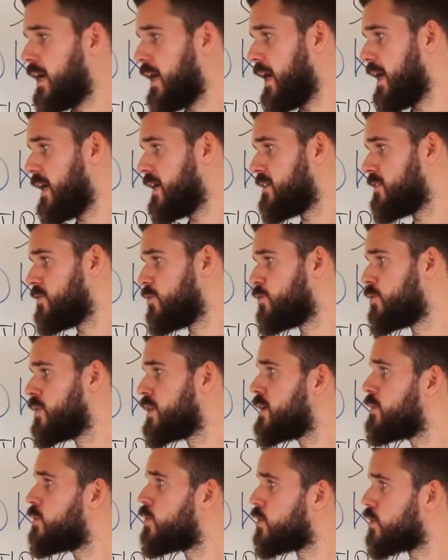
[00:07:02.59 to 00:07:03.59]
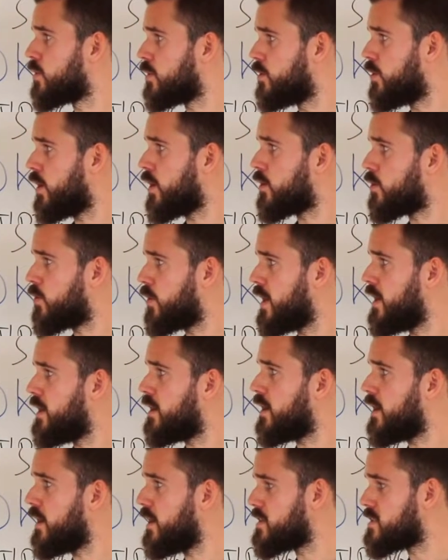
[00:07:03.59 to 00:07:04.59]
And you really will, create
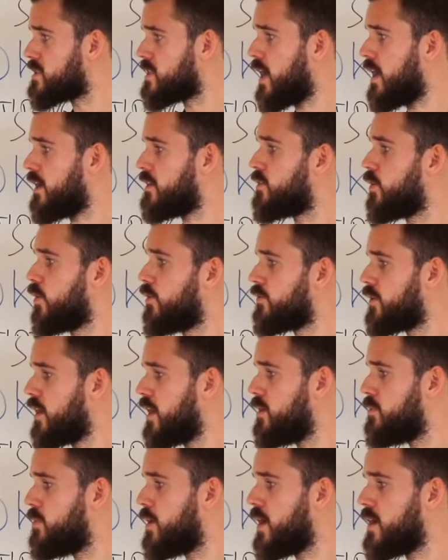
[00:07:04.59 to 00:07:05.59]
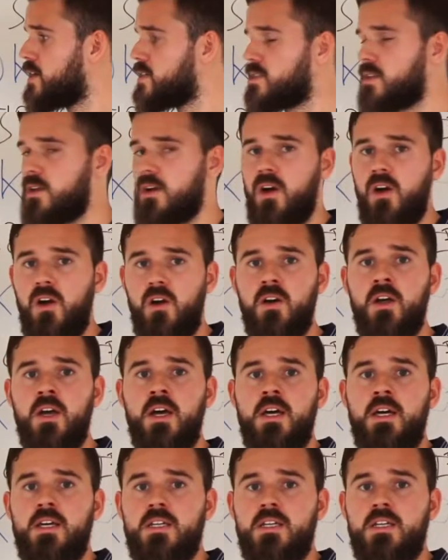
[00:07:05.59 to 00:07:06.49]
a set of KPIs that are